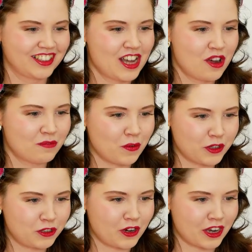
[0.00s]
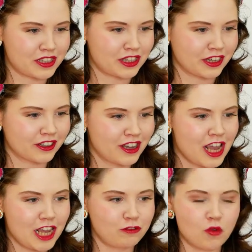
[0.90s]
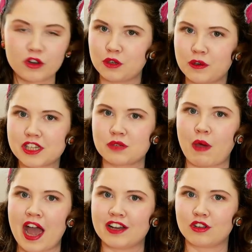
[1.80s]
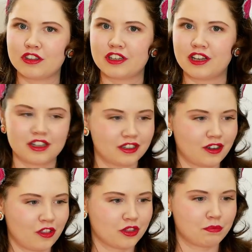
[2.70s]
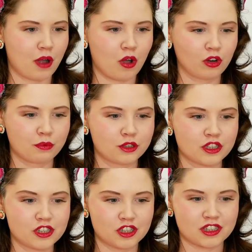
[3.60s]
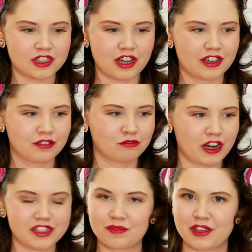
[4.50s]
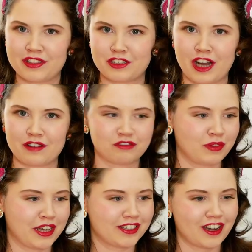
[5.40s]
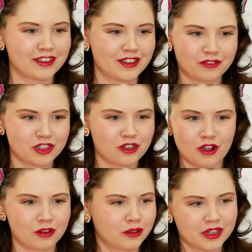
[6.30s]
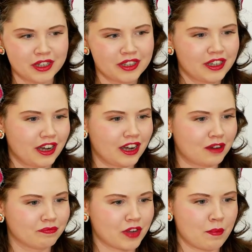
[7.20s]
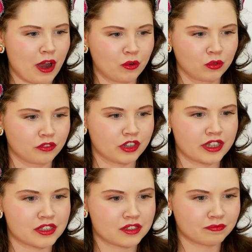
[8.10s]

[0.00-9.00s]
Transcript: But what do you guys think? If you want to expand on the on the poll options, just uh, write something in the chat for me. I'd love to know um, about all of this.